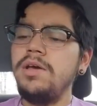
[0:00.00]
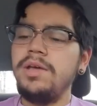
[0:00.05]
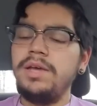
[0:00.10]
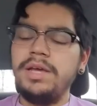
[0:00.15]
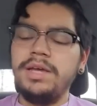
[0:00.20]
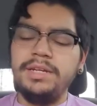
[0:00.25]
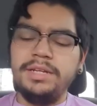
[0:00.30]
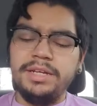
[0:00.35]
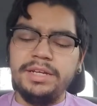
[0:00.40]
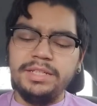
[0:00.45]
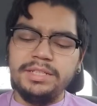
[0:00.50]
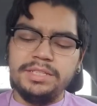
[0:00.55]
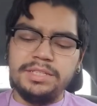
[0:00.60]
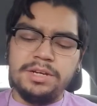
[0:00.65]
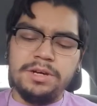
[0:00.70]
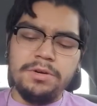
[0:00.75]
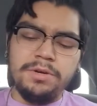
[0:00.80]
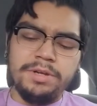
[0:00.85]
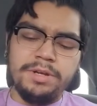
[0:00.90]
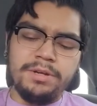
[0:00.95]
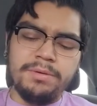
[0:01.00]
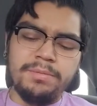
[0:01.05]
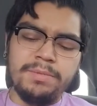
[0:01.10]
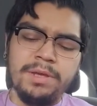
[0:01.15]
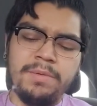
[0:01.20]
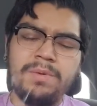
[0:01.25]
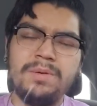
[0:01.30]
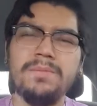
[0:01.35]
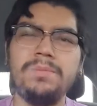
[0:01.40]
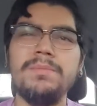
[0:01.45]
it did snow here
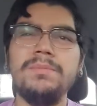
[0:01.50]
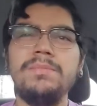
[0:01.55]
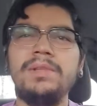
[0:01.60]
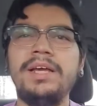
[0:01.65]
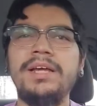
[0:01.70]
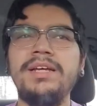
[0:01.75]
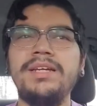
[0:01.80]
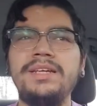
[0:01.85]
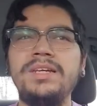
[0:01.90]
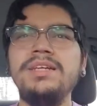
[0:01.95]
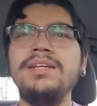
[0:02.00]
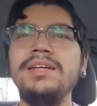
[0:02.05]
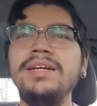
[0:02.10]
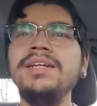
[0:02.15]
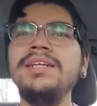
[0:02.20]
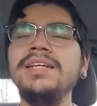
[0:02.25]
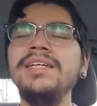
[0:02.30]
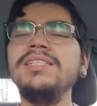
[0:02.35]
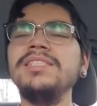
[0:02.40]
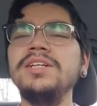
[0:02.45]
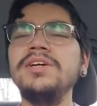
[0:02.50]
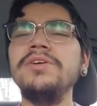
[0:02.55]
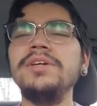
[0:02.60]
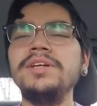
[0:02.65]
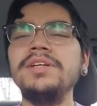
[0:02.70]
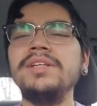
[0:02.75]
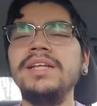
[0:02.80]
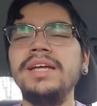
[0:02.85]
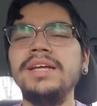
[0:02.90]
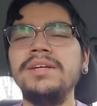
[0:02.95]
maybe like it did snow
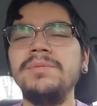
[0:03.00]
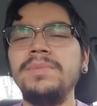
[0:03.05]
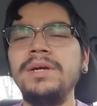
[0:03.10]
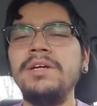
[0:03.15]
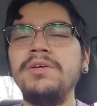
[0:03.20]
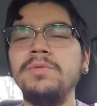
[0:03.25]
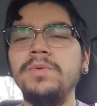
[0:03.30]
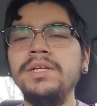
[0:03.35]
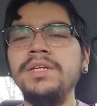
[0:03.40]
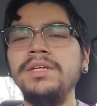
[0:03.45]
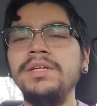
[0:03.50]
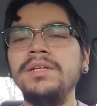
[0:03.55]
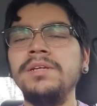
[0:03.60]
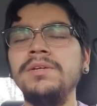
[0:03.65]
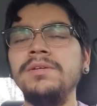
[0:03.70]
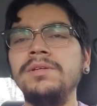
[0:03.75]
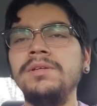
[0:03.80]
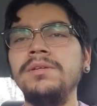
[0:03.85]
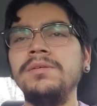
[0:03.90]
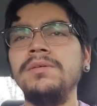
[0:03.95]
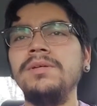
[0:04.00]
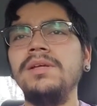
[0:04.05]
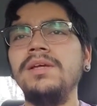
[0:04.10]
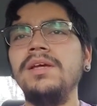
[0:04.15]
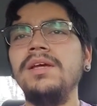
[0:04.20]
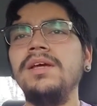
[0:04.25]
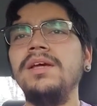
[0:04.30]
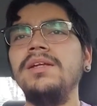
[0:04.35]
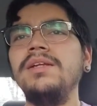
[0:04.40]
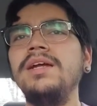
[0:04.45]
here like about a week ago though
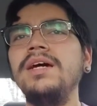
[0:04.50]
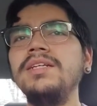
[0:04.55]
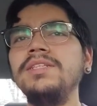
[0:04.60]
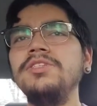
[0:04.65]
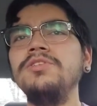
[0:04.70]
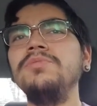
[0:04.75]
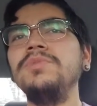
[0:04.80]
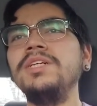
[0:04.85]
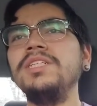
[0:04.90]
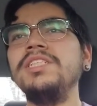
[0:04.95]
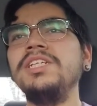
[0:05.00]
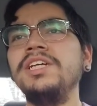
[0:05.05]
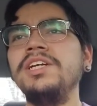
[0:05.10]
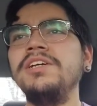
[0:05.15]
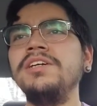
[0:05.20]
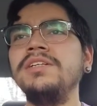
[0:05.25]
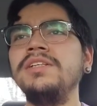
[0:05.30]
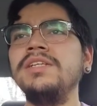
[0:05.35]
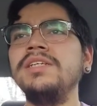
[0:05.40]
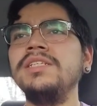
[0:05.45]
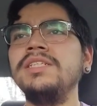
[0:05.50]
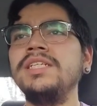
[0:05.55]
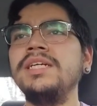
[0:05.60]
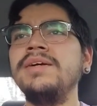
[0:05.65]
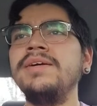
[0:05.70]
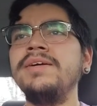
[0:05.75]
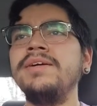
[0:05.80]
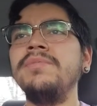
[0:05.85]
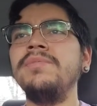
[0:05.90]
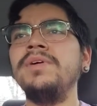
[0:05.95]
not too much here in this
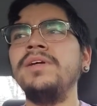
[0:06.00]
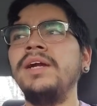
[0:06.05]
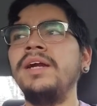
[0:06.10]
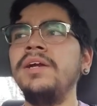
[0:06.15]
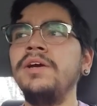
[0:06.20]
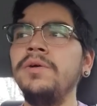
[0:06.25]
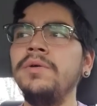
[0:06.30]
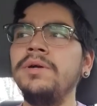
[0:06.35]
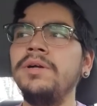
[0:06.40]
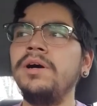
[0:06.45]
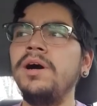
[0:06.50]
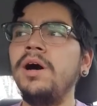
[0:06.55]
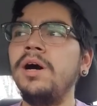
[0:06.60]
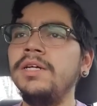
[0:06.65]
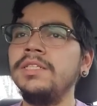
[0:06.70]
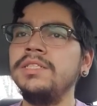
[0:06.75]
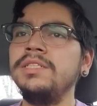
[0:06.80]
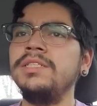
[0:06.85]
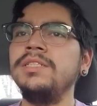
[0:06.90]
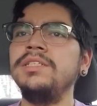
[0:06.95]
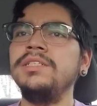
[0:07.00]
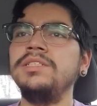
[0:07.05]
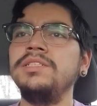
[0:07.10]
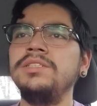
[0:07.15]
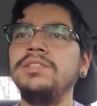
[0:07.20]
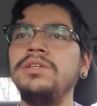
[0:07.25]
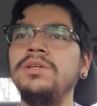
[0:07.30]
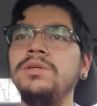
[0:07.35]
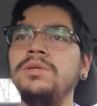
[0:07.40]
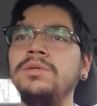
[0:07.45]
area but i know in austin it
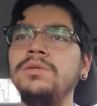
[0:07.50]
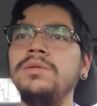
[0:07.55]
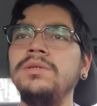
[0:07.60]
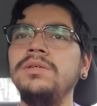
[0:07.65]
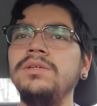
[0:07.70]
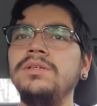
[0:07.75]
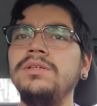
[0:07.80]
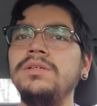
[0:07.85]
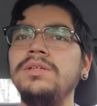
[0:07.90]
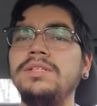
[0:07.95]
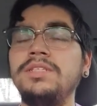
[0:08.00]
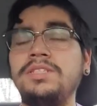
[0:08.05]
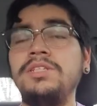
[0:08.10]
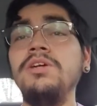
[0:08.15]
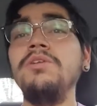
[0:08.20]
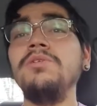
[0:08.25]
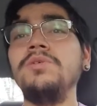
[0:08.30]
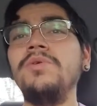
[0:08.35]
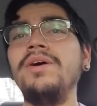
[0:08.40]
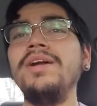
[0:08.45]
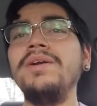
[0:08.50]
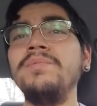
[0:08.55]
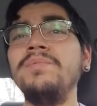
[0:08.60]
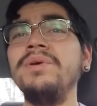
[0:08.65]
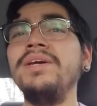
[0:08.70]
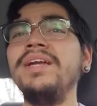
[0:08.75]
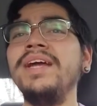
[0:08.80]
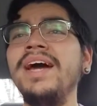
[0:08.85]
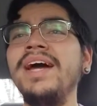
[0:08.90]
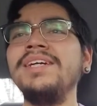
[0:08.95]
snowed it snowed quite a
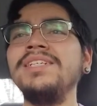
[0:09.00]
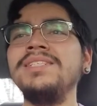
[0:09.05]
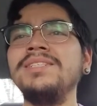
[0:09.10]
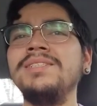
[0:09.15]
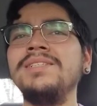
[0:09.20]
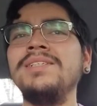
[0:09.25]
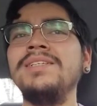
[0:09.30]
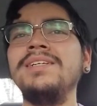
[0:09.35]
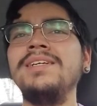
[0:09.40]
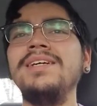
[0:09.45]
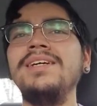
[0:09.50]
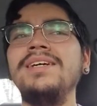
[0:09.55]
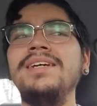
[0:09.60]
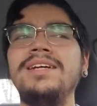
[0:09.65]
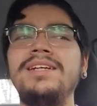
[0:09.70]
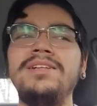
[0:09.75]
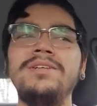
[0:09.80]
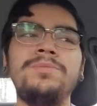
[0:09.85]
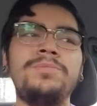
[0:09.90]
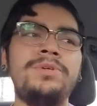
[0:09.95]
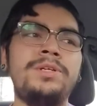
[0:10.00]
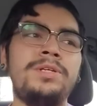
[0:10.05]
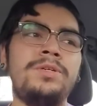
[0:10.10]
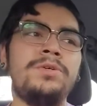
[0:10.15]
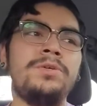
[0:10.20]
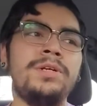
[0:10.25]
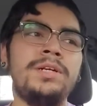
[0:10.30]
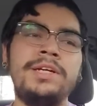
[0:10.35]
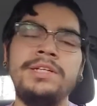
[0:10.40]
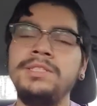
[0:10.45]
bit actually it looked pretty
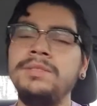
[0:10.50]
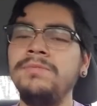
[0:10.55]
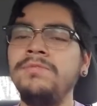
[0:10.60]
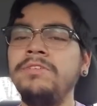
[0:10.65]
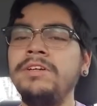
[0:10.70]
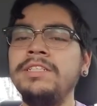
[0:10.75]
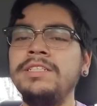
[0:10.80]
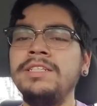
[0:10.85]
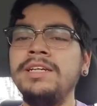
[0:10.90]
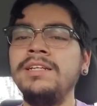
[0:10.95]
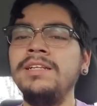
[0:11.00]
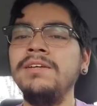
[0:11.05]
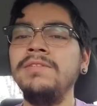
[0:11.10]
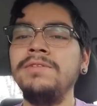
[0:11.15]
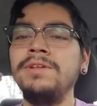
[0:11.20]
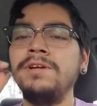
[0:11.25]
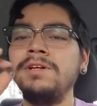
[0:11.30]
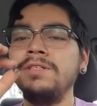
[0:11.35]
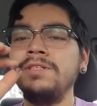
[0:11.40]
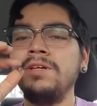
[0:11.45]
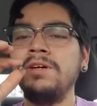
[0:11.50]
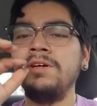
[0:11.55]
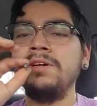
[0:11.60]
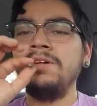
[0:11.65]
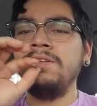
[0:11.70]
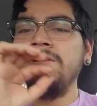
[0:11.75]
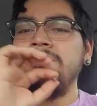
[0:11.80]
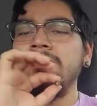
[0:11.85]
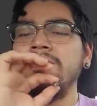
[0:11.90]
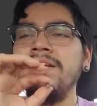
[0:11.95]
cool i got some friends that live there i saw it
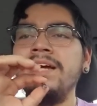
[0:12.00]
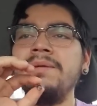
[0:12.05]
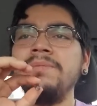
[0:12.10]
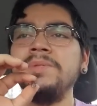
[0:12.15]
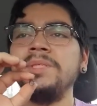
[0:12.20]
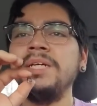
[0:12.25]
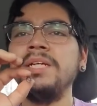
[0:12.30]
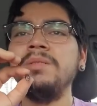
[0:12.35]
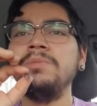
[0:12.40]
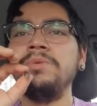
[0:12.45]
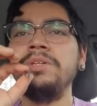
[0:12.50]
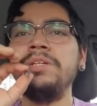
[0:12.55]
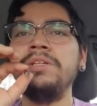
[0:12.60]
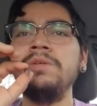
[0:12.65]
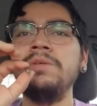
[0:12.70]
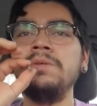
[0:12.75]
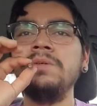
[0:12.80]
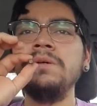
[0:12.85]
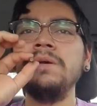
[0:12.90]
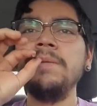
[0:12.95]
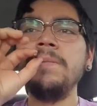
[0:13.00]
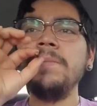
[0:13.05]
on their snapchat it's pretty cool